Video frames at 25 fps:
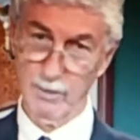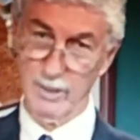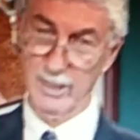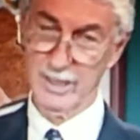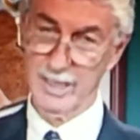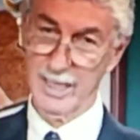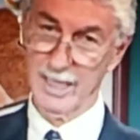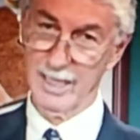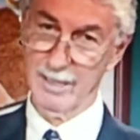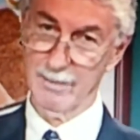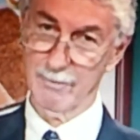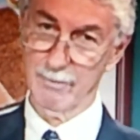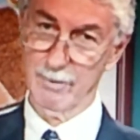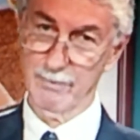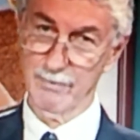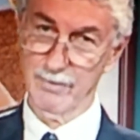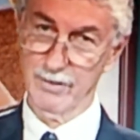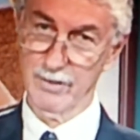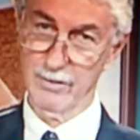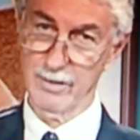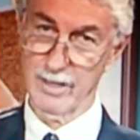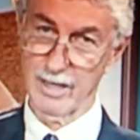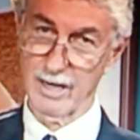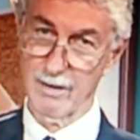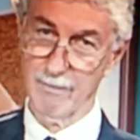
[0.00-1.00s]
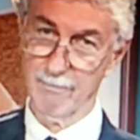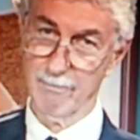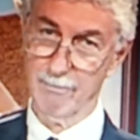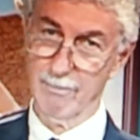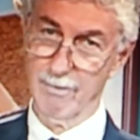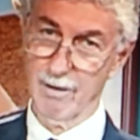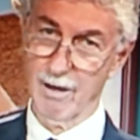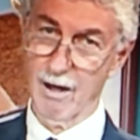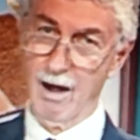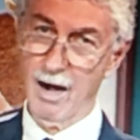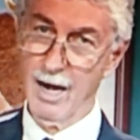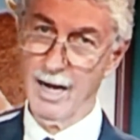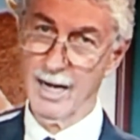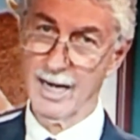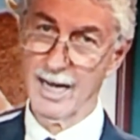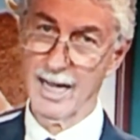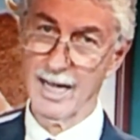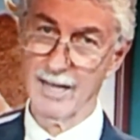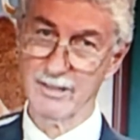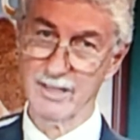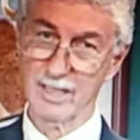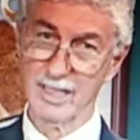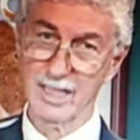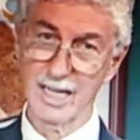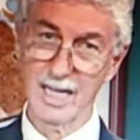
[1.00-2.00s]
would view that art
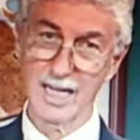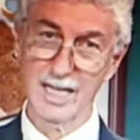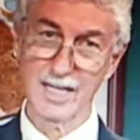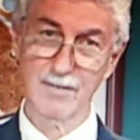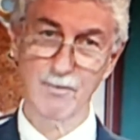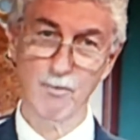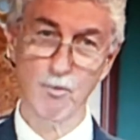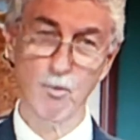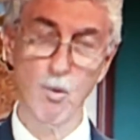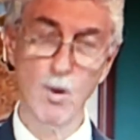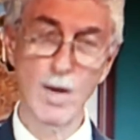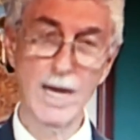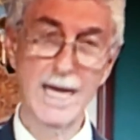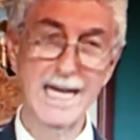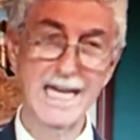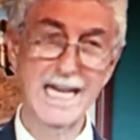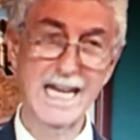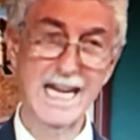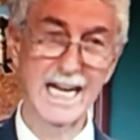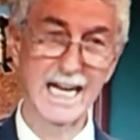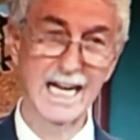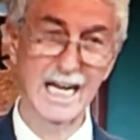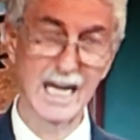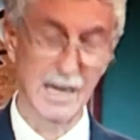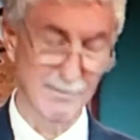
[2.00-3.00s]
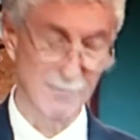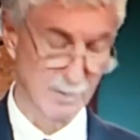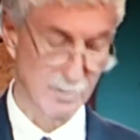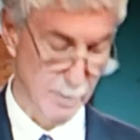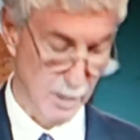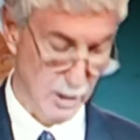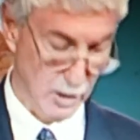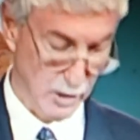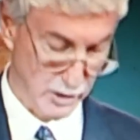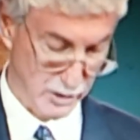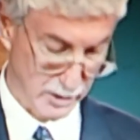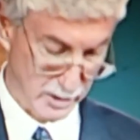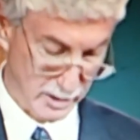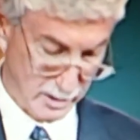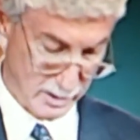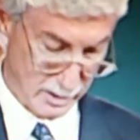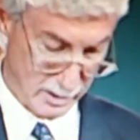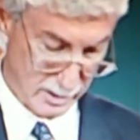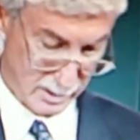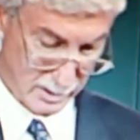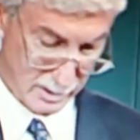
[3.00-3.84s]
as a kind of weaning of emotion.